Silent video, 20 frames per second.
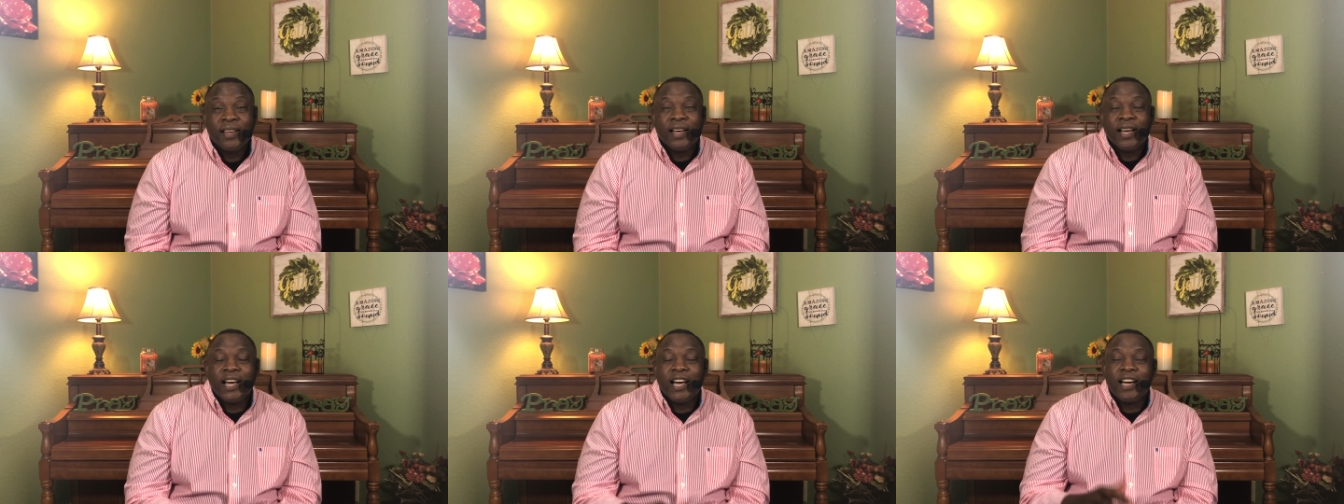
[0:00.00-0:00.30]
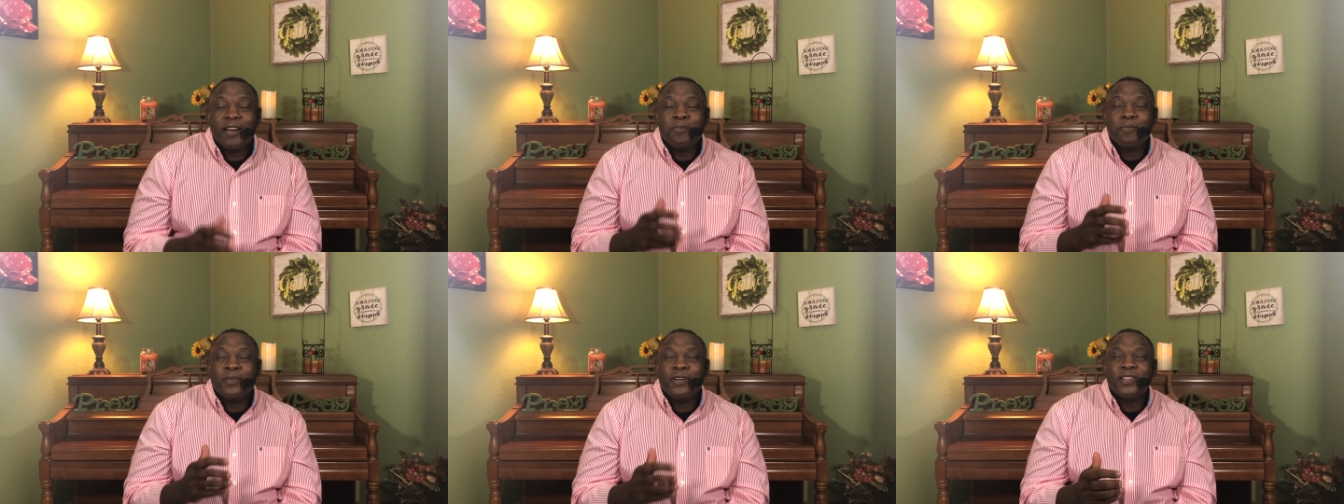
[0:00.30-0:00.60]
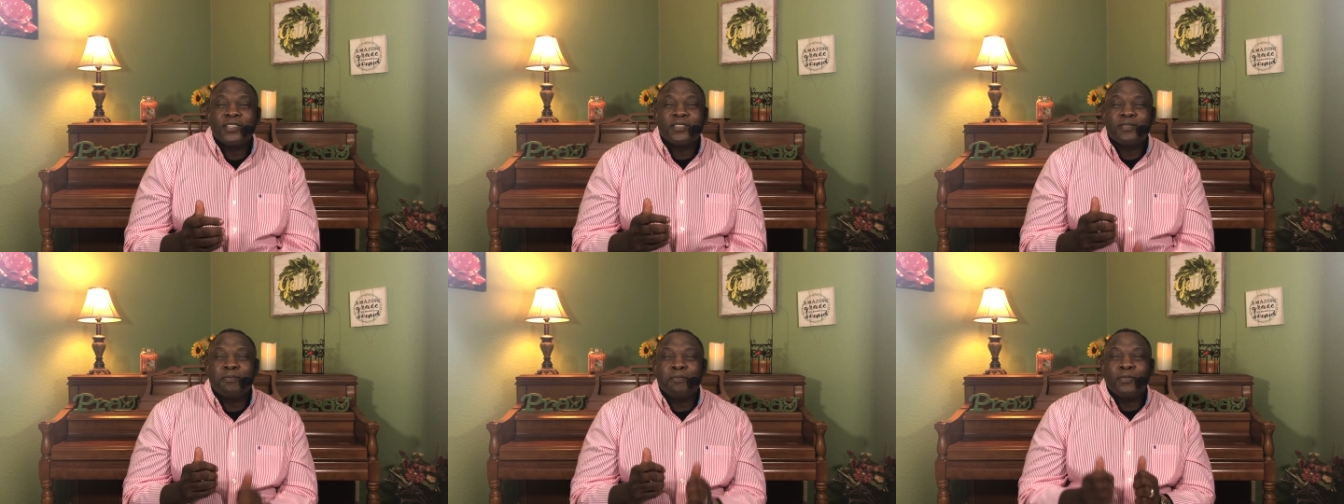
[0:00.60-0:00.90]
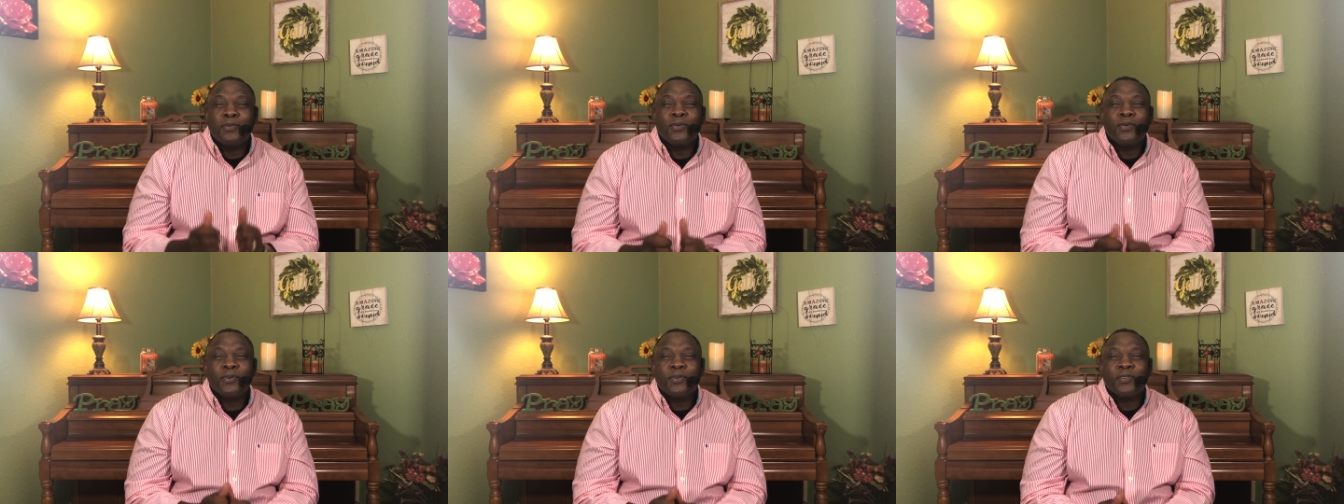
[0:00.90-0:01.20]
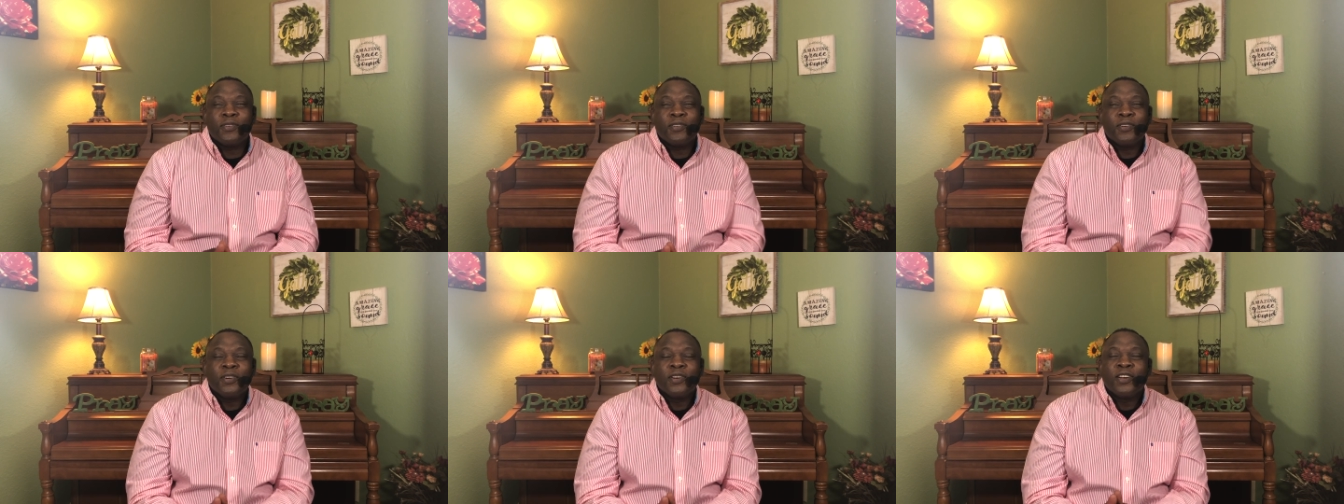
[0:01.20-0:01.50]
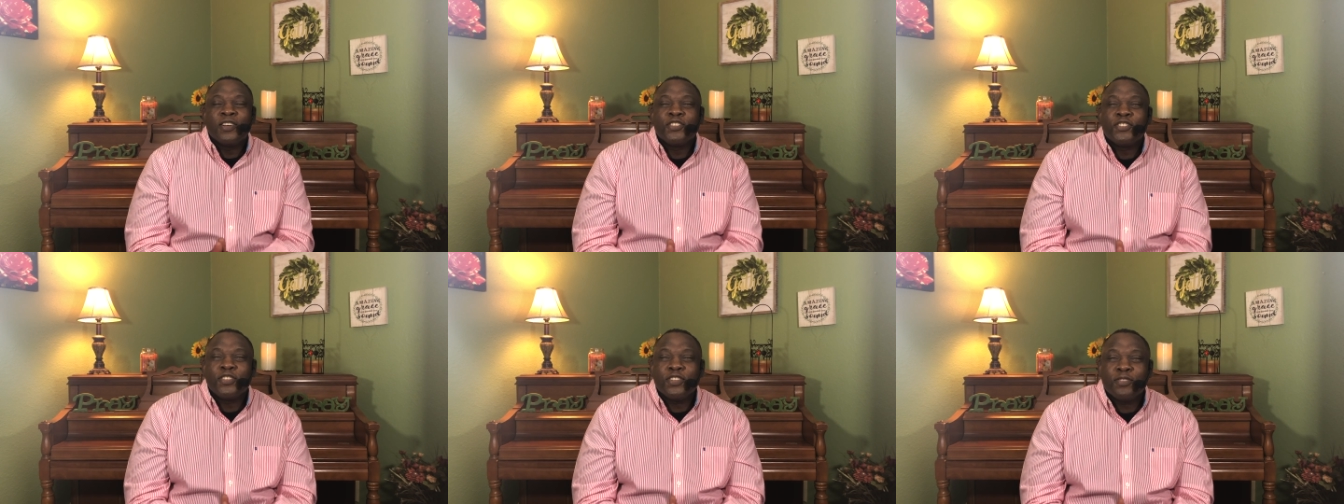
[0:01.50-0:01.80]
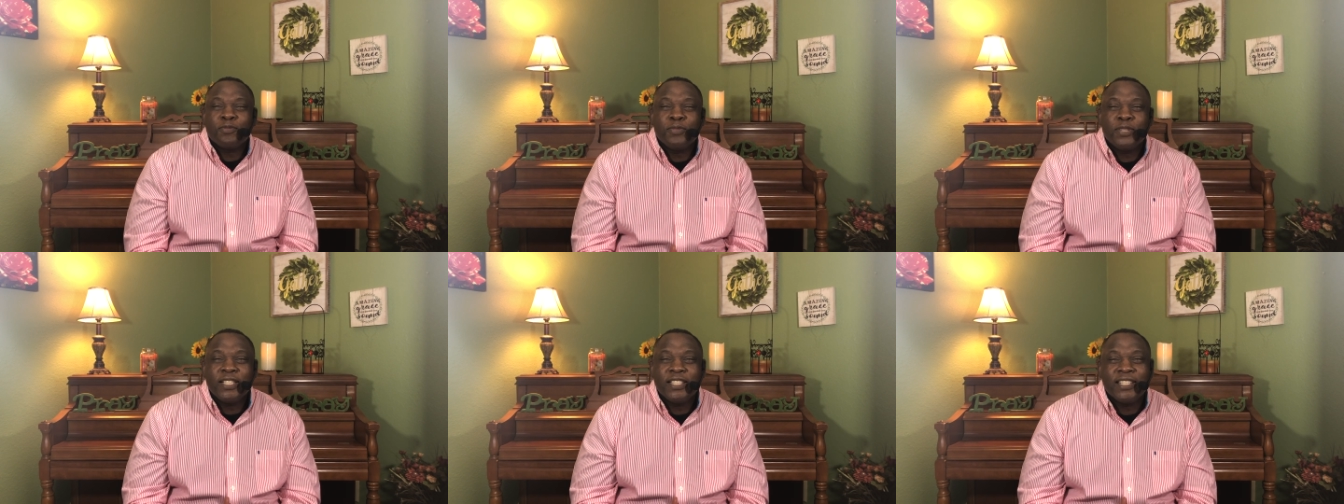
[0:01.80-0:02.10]
How much more
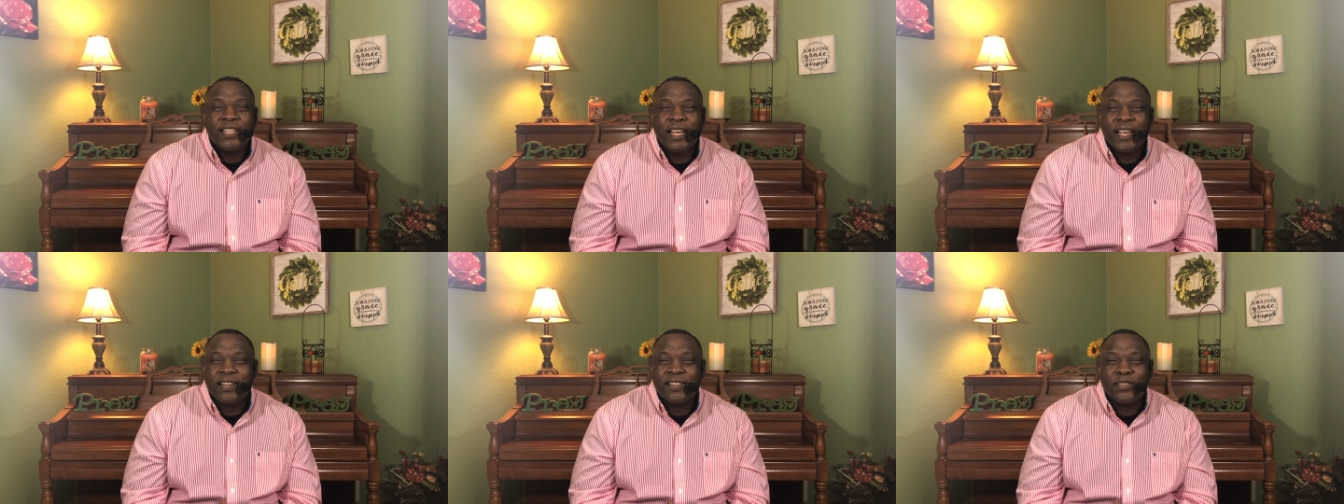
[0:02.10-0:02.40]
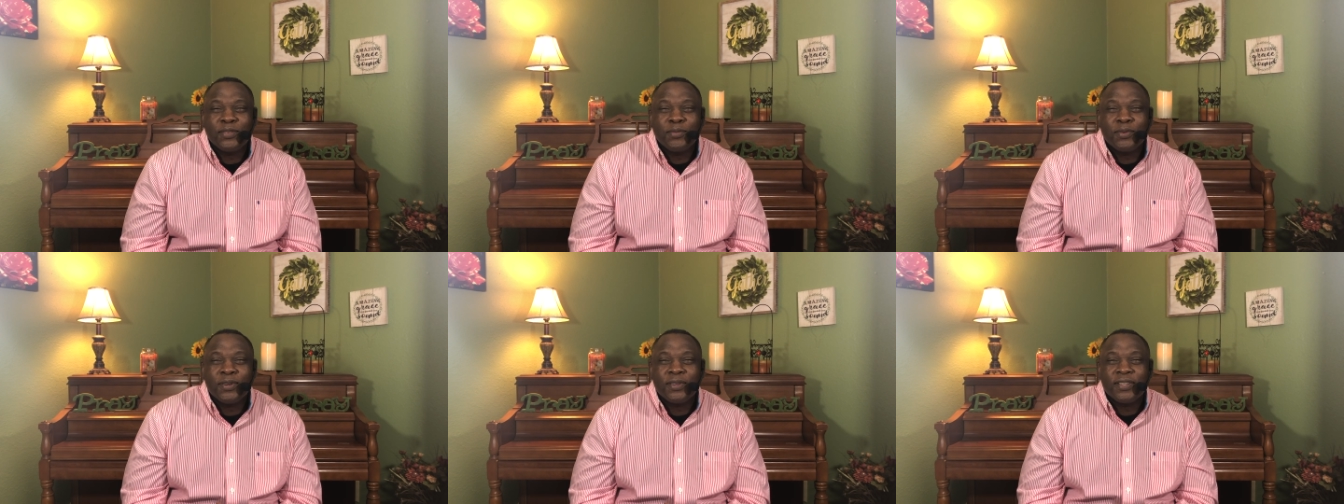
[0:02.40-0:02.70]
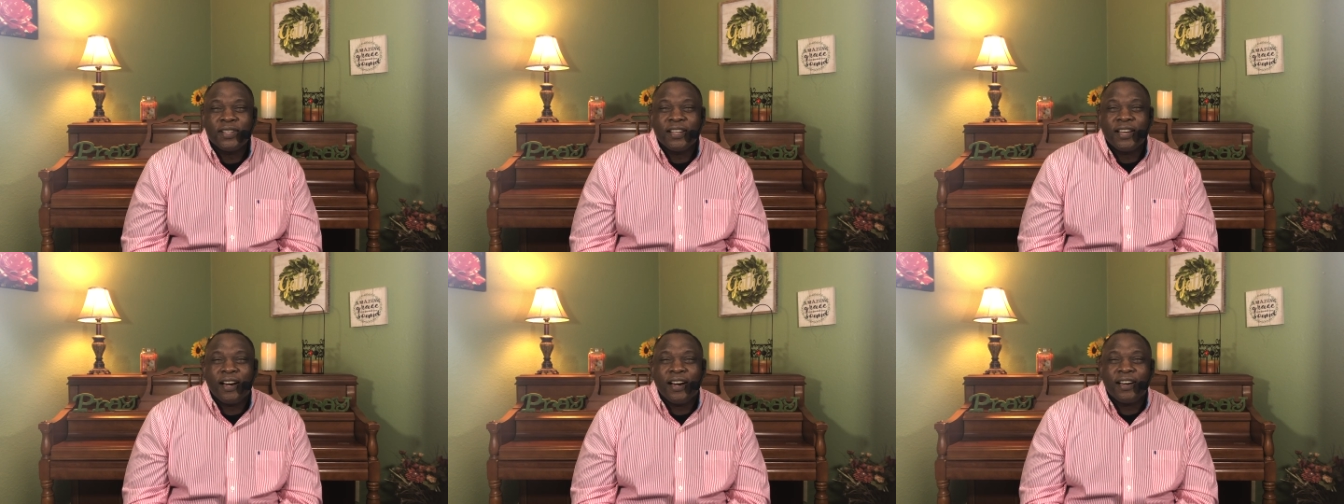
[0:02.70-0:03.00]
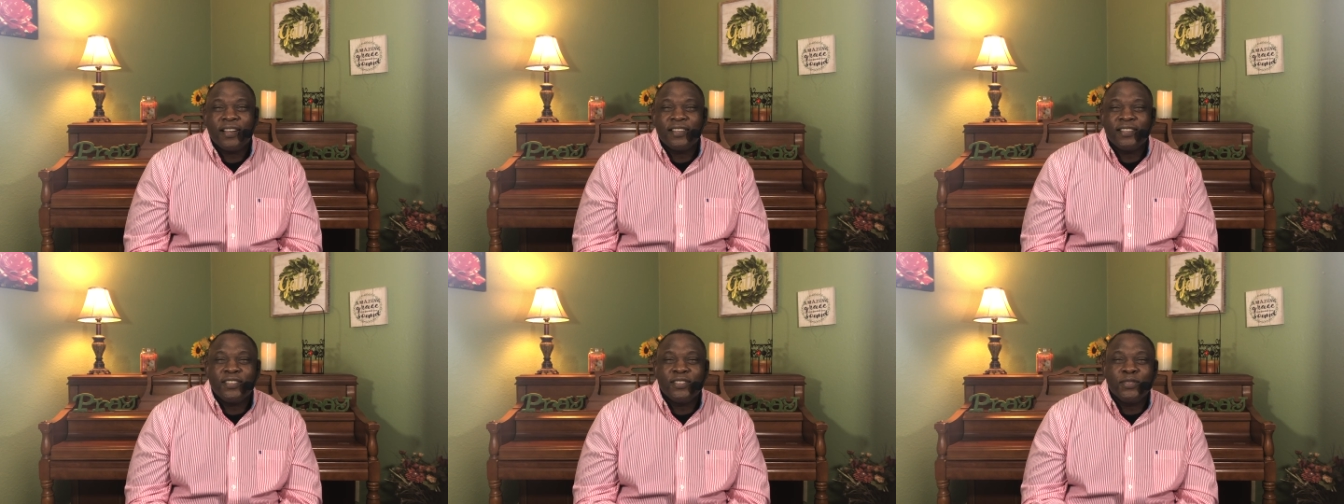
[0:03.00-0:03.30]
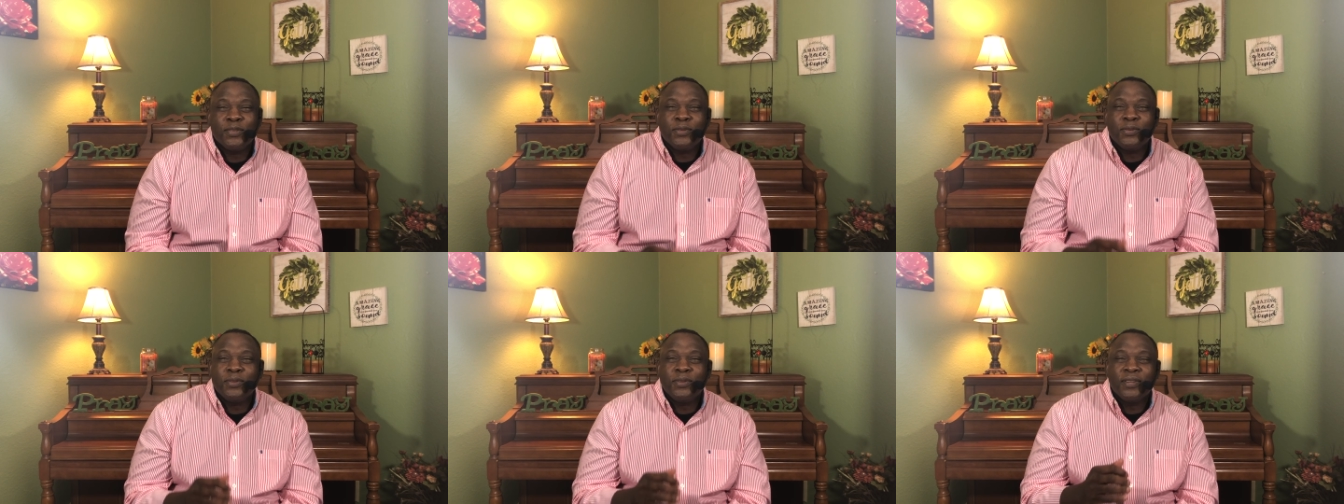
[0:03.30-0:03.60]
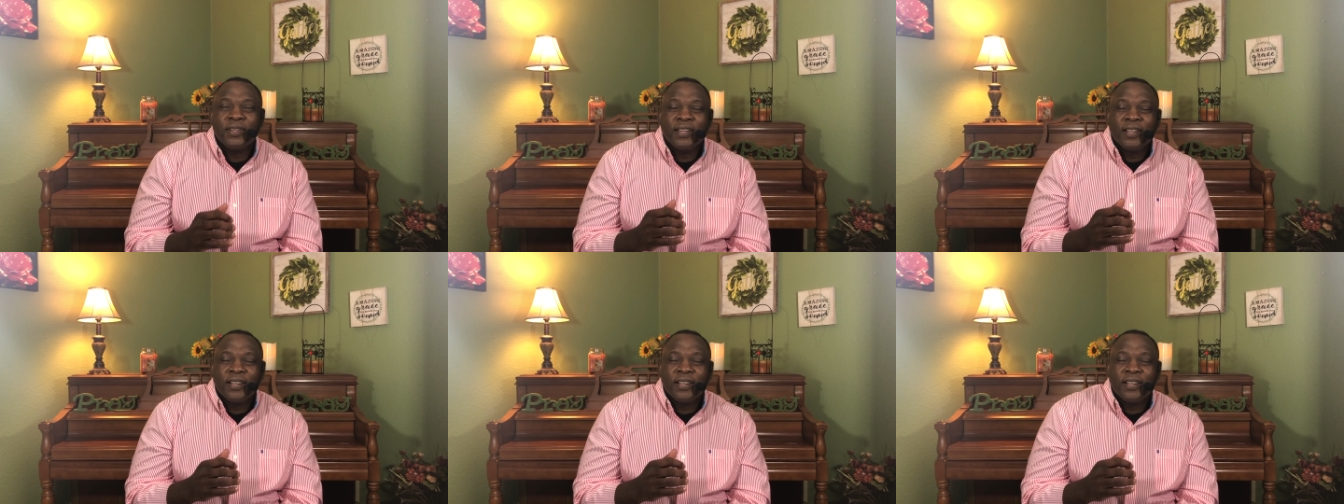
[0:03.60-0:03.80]
should we take the word of God to